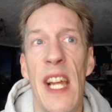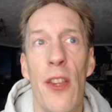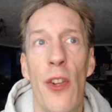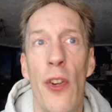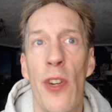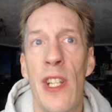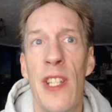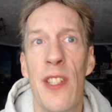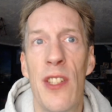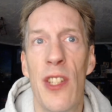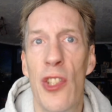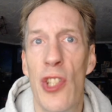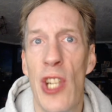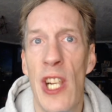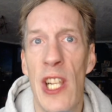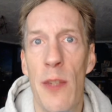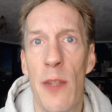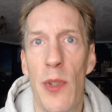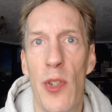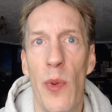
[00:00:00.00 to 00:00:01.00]
learnings
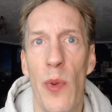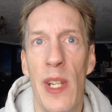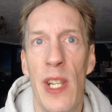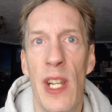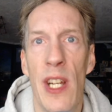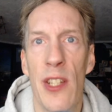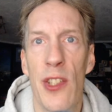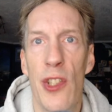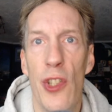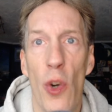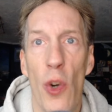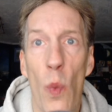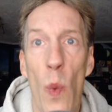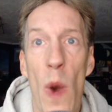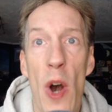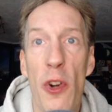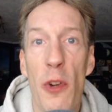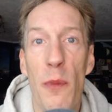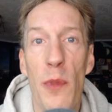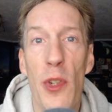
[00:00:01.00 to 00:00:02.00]
exchanged between us, you're
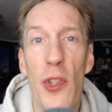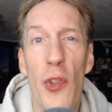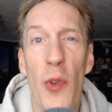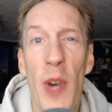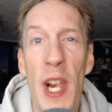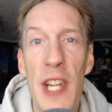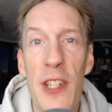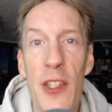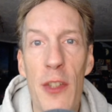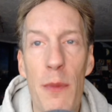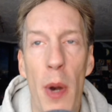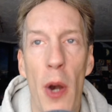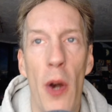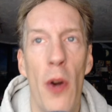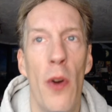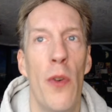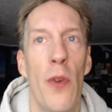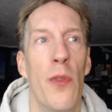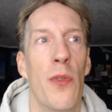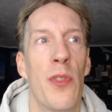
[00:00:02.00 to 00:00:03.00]
welcome to
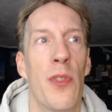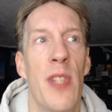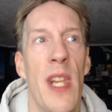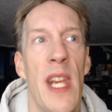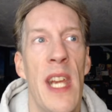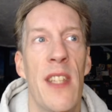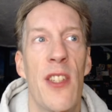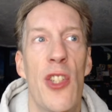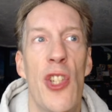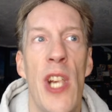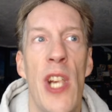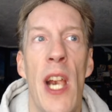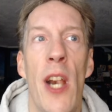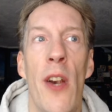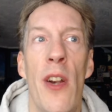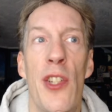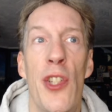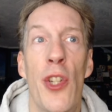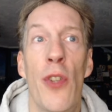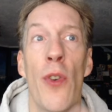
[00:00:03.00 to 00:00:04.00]
transpose and share
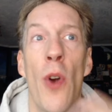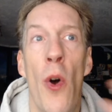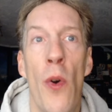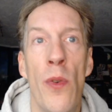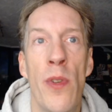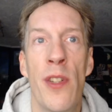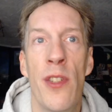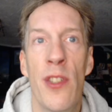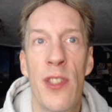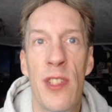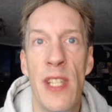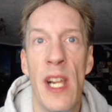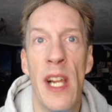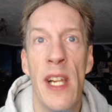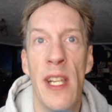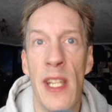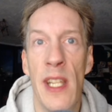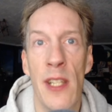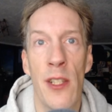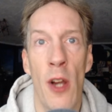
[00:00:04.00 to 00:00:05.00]
as your own
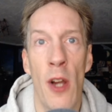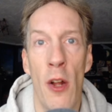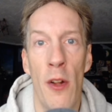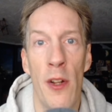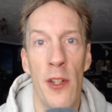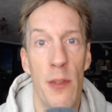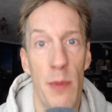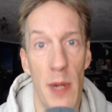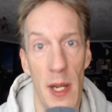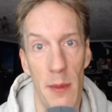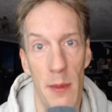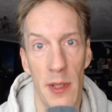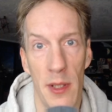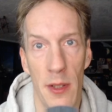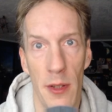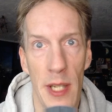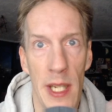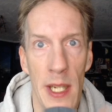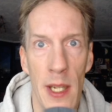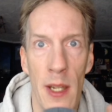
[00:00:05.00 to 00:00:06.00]
understanding and knowledge
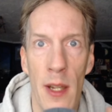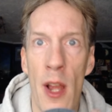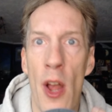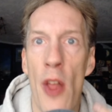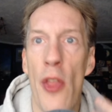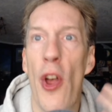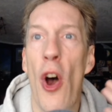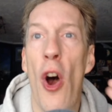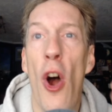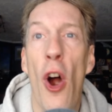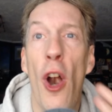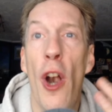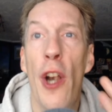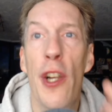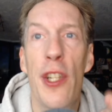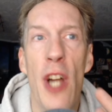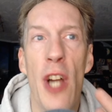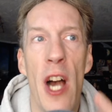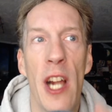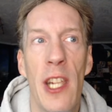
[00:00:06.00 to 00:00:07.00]
publicly. The hard
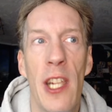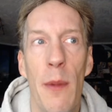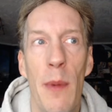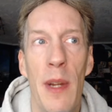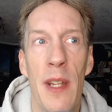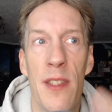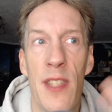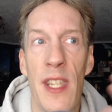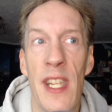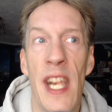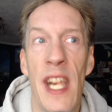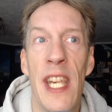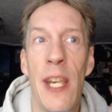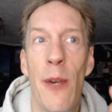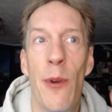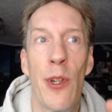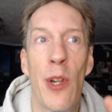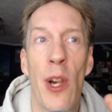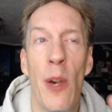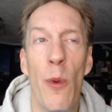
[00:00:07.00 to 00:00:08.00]
documents and any
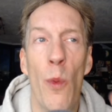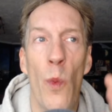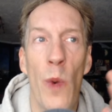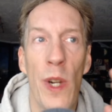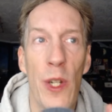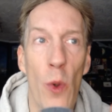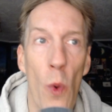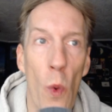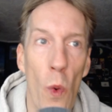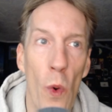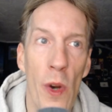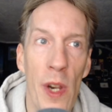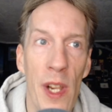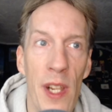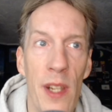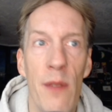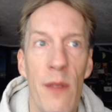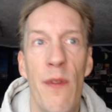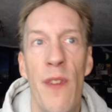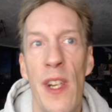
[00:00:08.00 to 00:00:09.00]

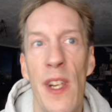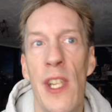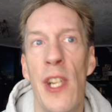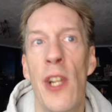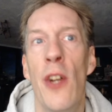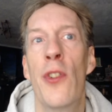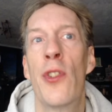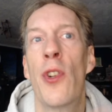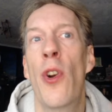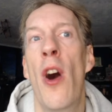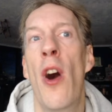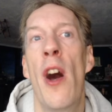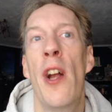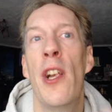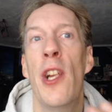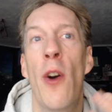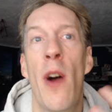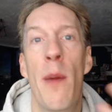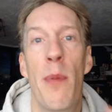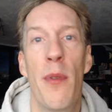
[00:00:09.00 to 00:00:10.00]
recorded videos or
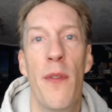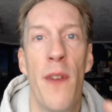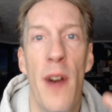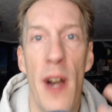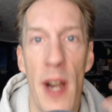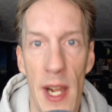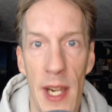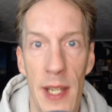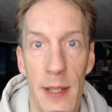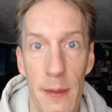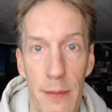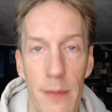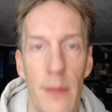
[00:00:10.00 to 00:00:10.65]
audio I provide